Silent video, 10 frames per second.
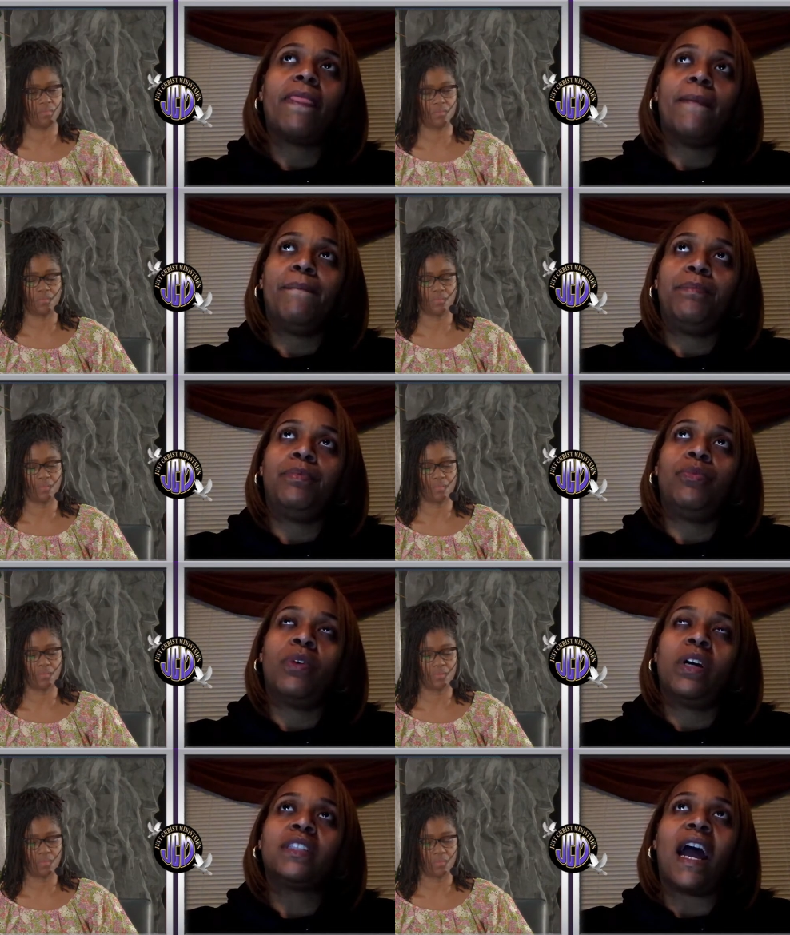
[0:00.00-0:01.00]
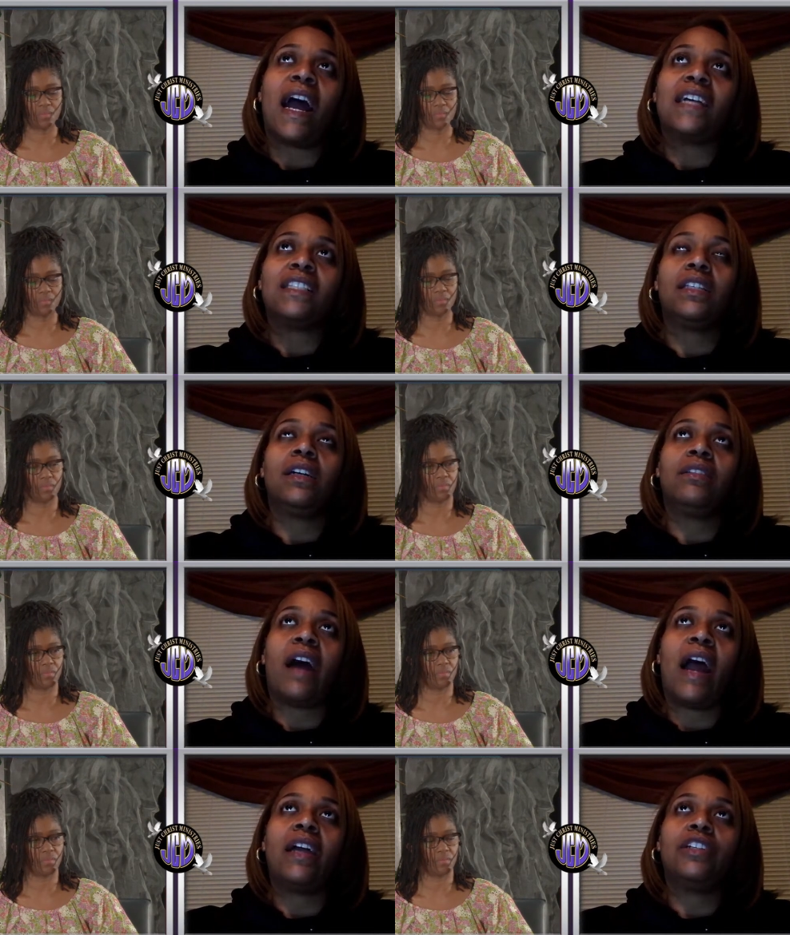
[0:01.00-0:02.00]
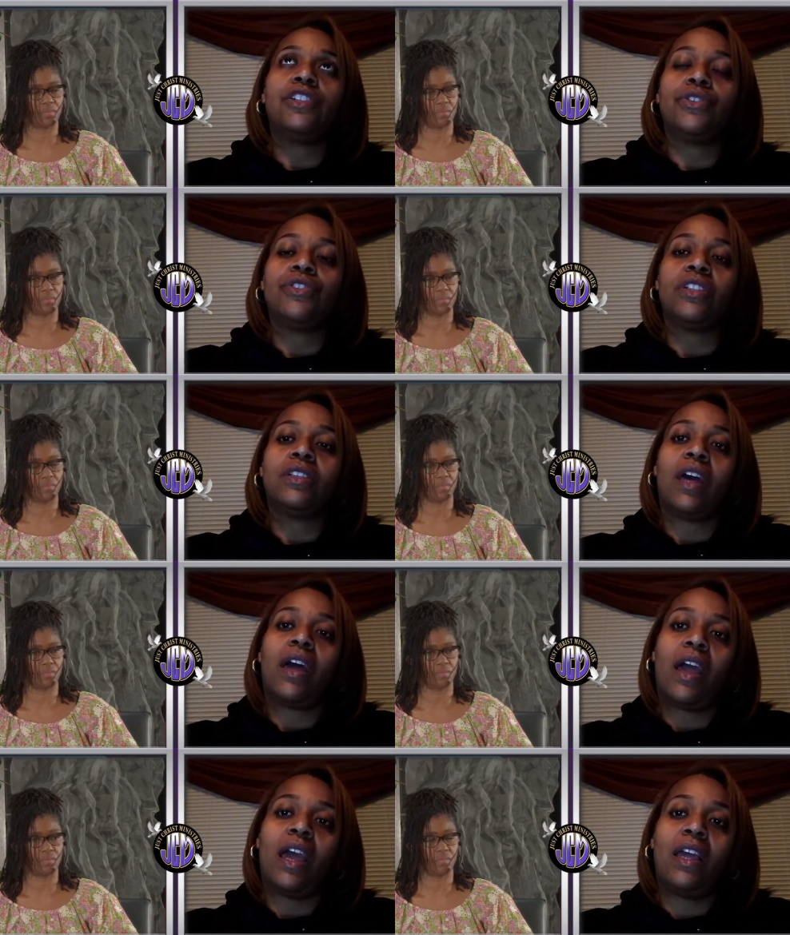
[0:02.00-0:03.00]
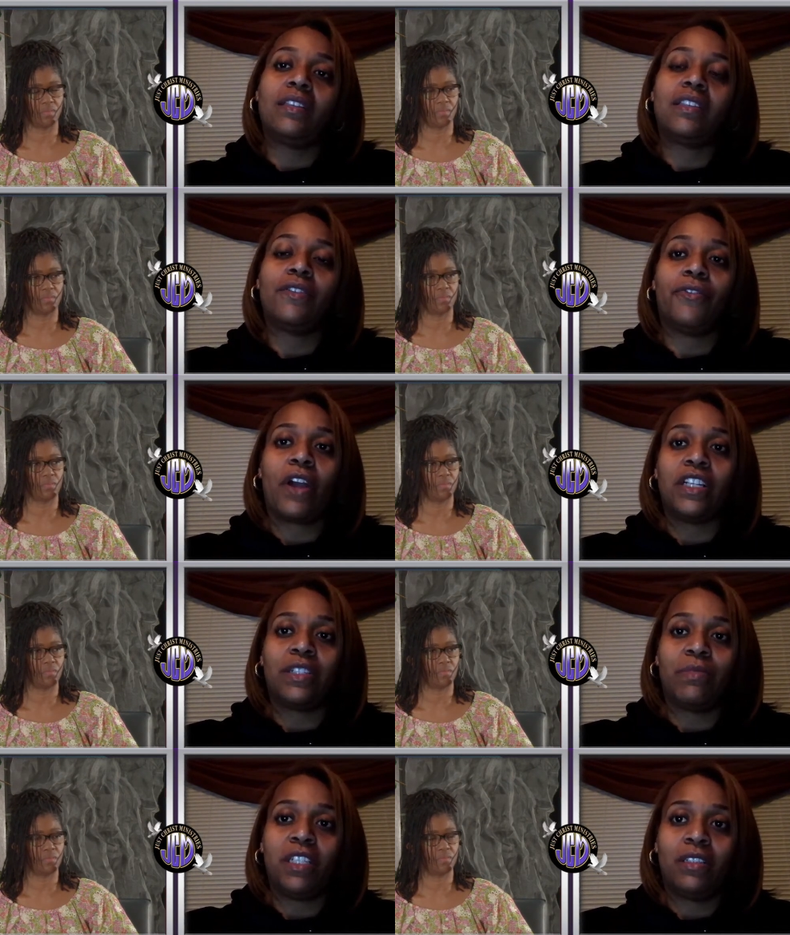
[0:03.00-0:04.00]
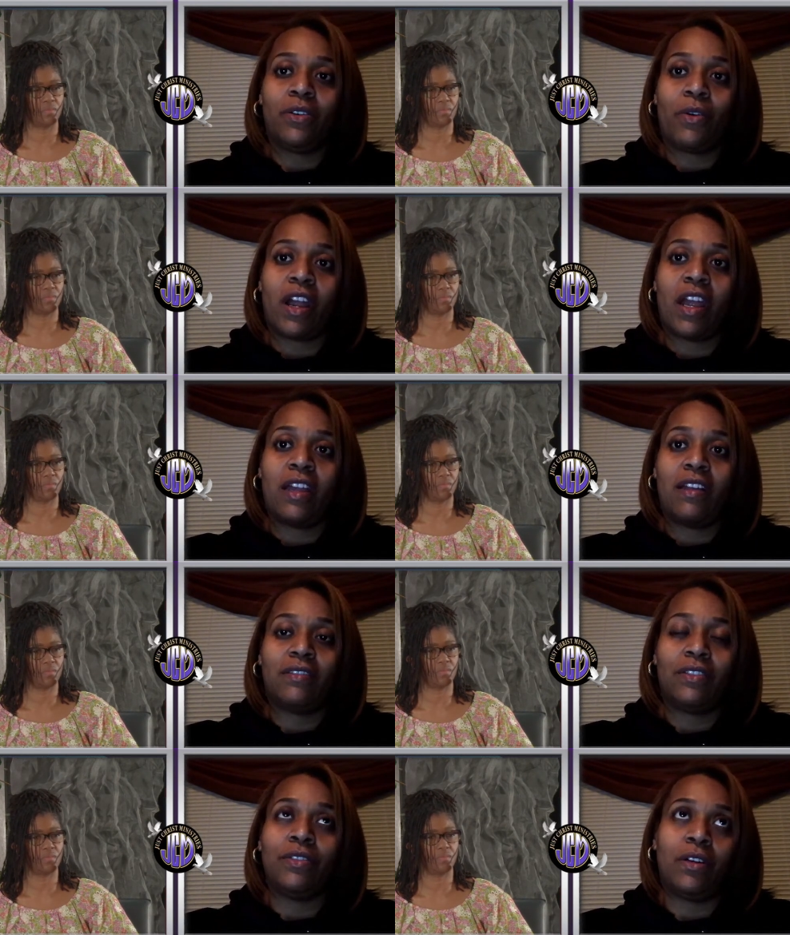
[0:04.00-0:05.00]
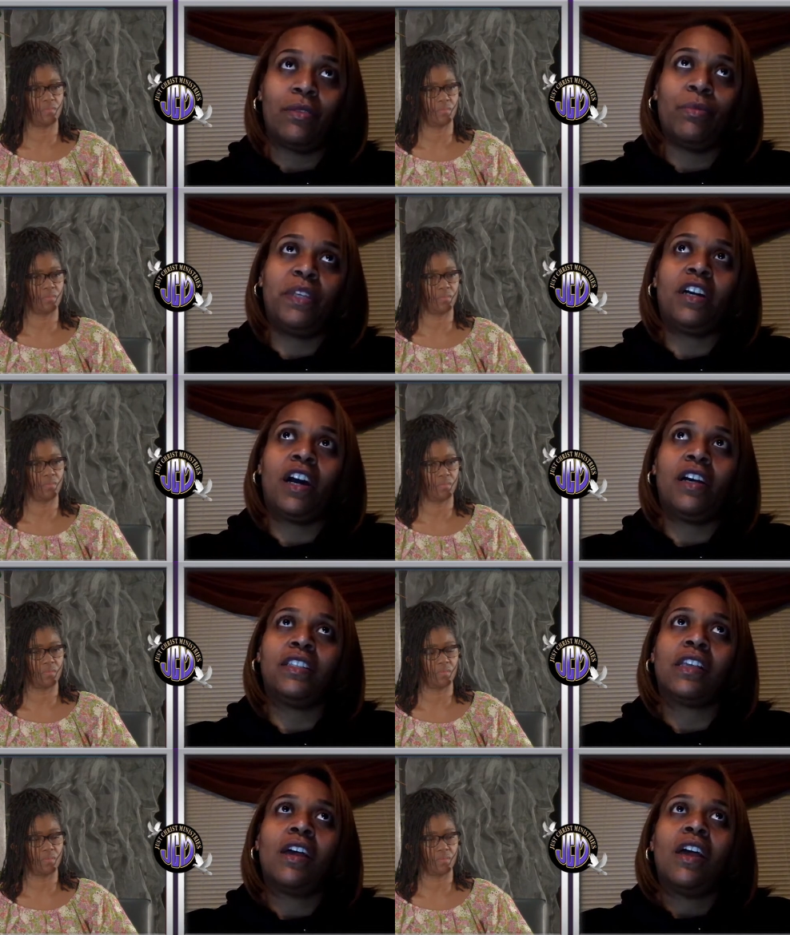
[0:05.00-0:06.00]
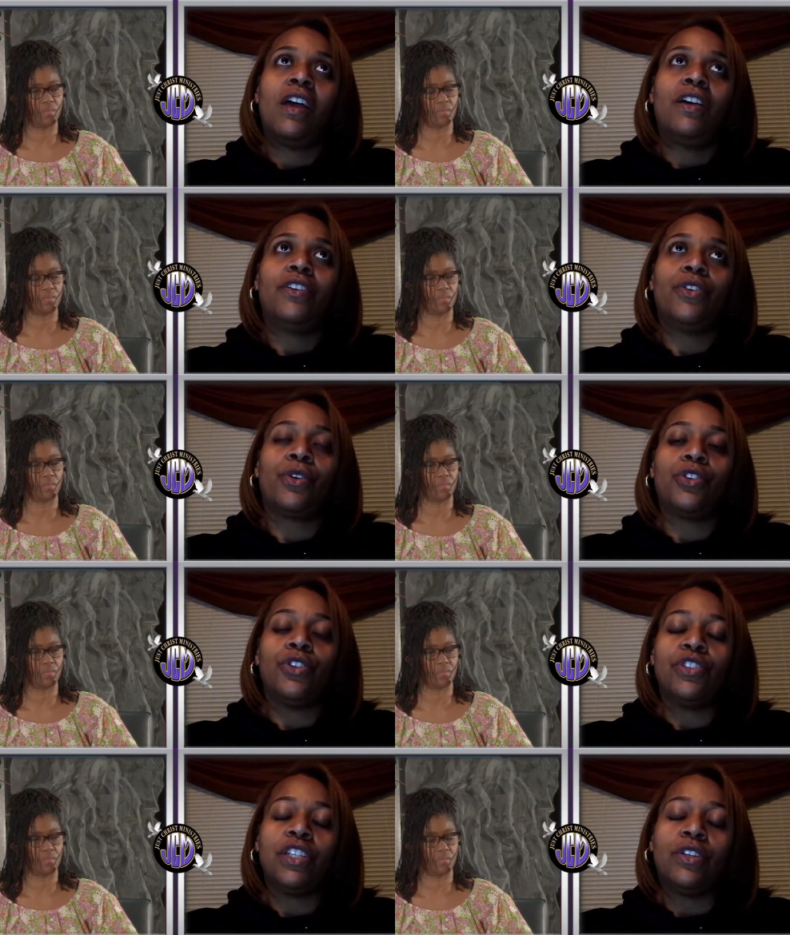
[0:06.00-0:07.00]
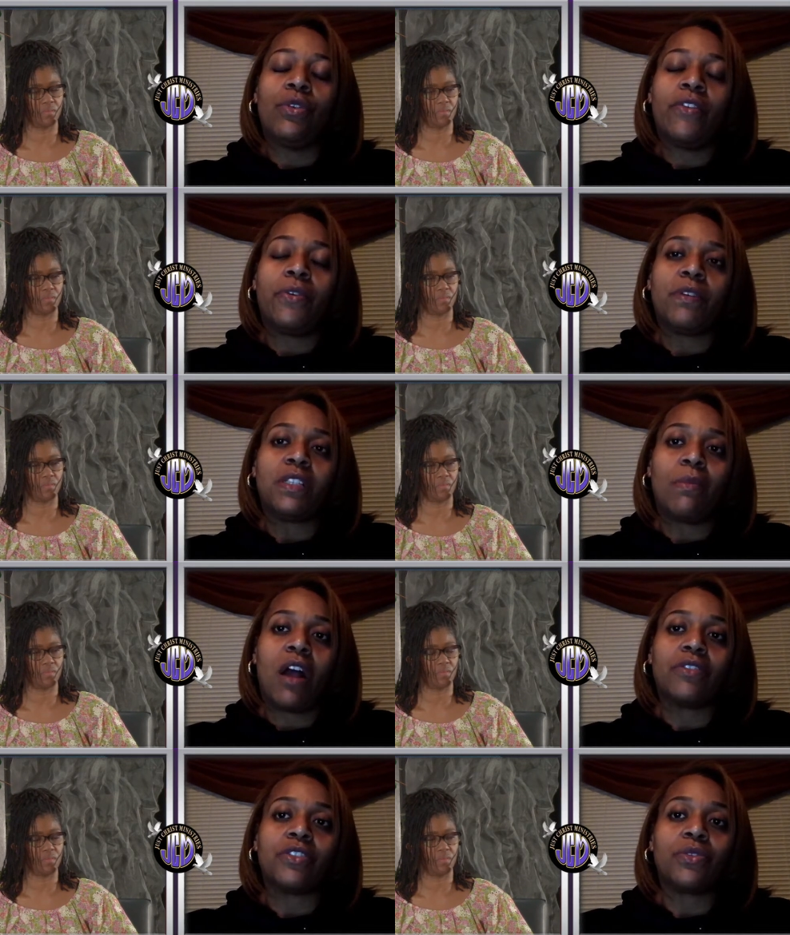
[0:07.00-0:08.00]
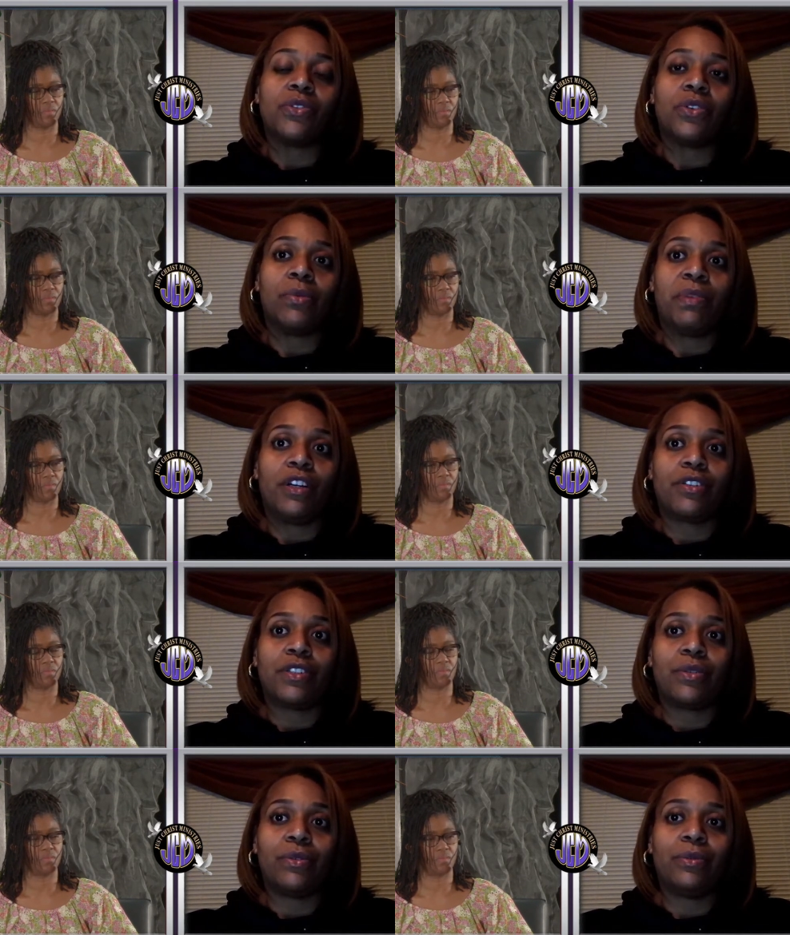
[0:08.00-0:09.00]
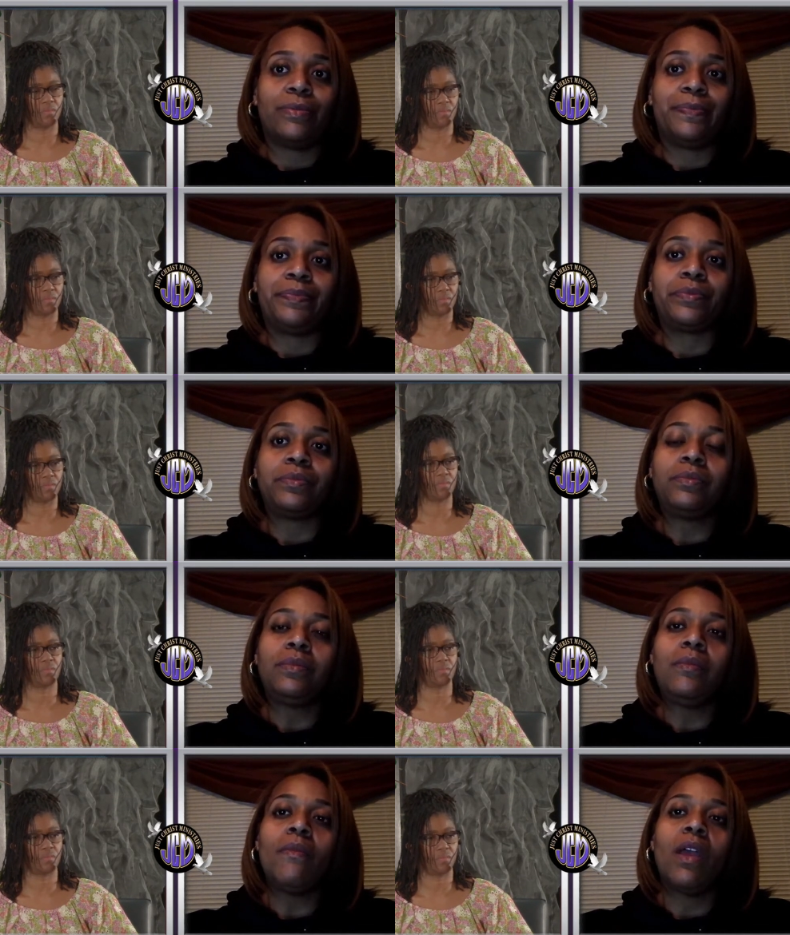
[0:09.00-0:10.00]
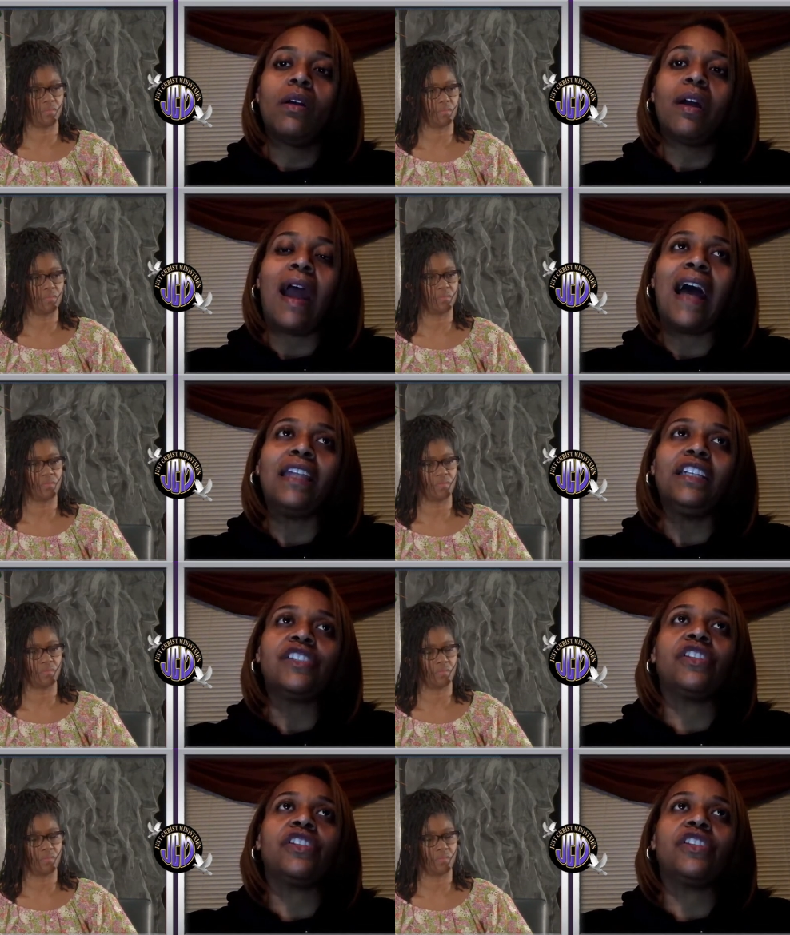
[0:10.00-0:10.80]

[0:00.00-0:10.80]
Speaker 1: the ones I see a lot is usually that eight to freshman grade, you know, mm-hmm. because you're usually going from a smaller school to a bigger school. Mm-hmm. College,